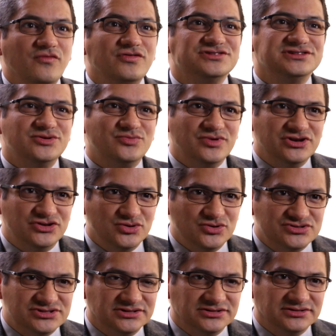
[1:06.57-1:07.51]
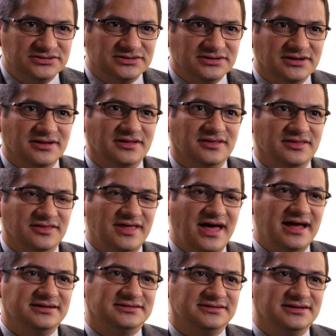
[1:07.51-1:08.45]
Obviously, reducing
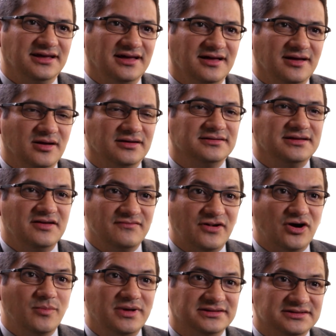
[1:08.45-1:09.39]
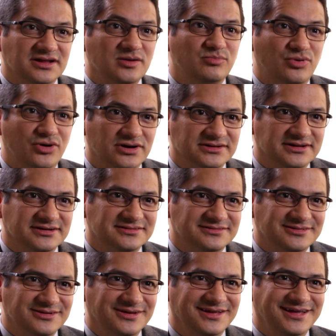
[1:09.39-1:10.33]
that uh, environmental
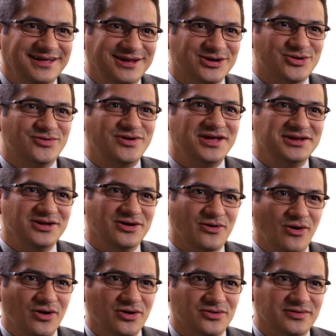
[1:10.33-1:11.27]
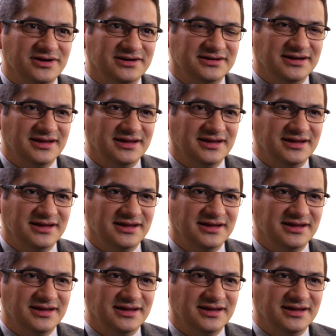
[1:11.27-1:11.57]
burden in creating concrete